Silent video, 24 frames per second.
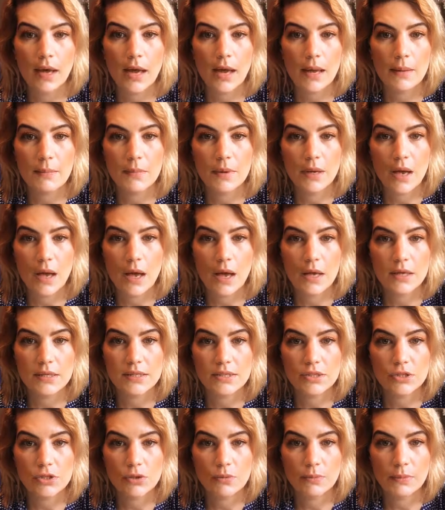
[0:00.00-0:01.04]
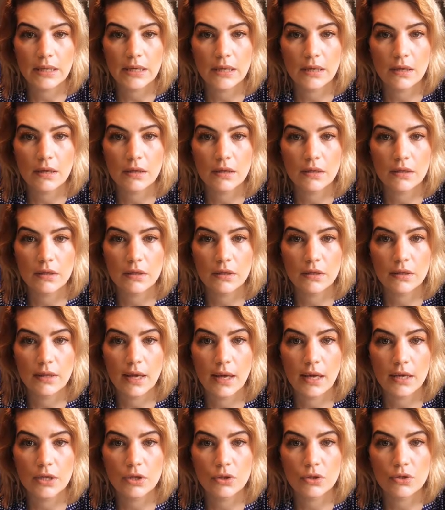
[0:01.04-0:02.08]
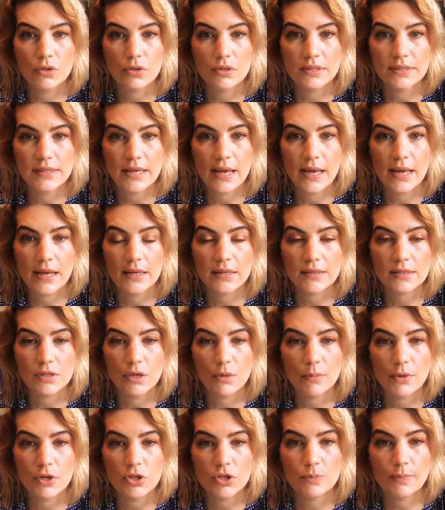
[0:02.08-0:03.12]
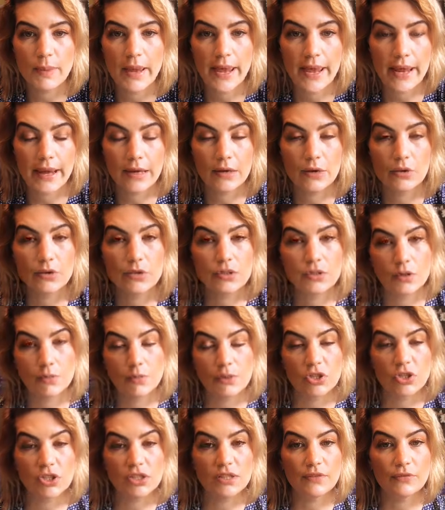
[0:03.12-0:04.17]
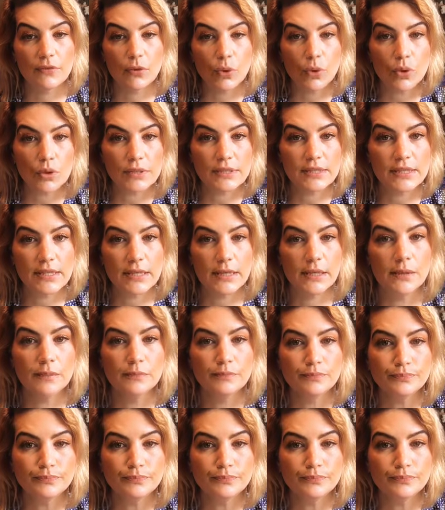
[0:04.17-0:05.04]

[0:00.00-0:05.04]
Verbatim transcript: I'm assuming that you're saying so much pain or so much difficulty.